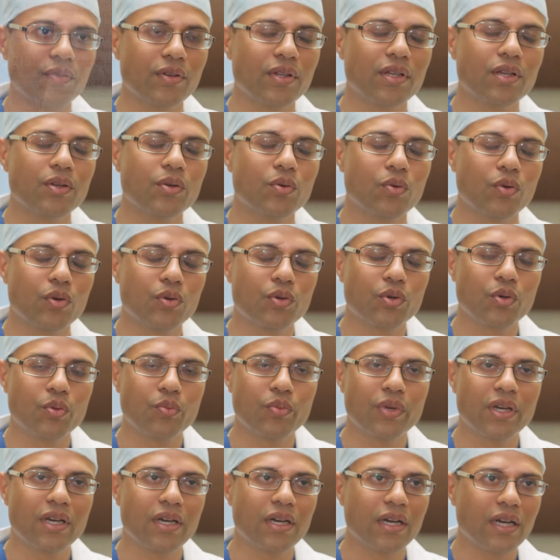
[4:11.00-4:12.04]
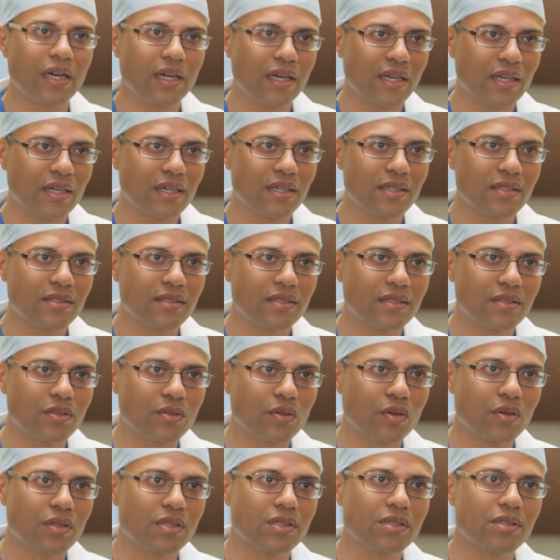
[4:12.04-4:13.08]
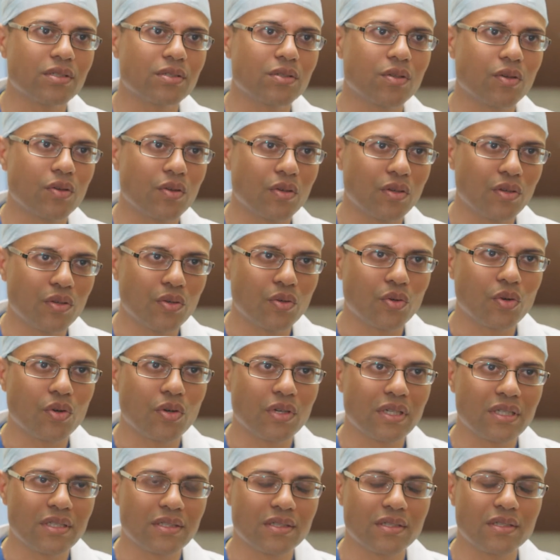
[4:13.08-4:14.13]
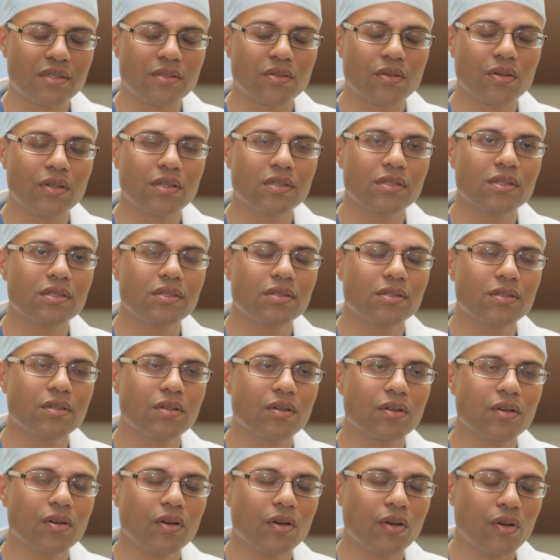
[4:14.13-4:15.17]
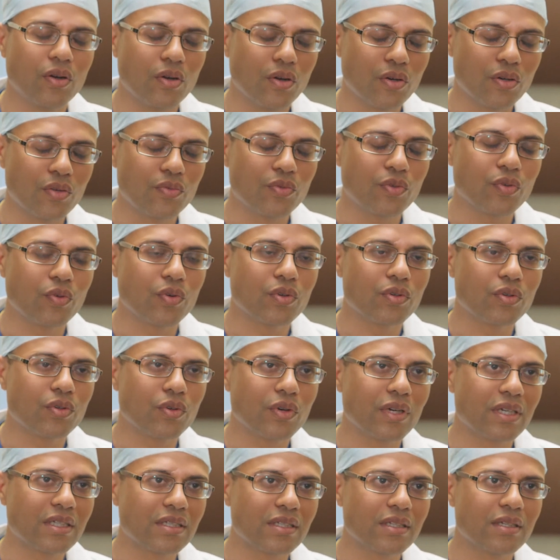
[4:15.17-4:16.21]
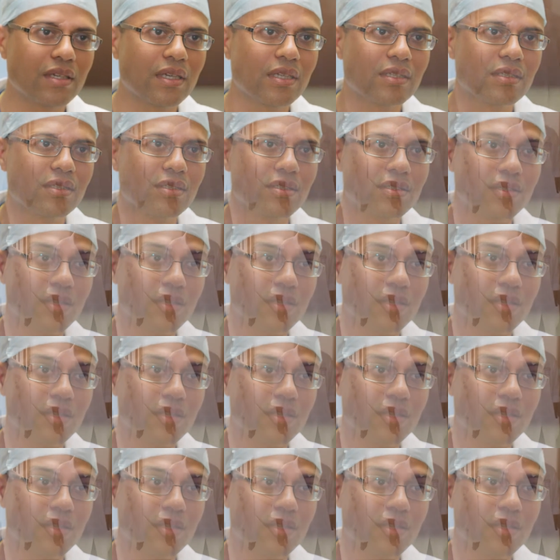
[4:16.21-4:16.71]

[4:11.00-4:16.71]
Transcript: whether you want to be a cardiac anesthesiologist or a neuro anesthesiologist. Or if you want to anesthetize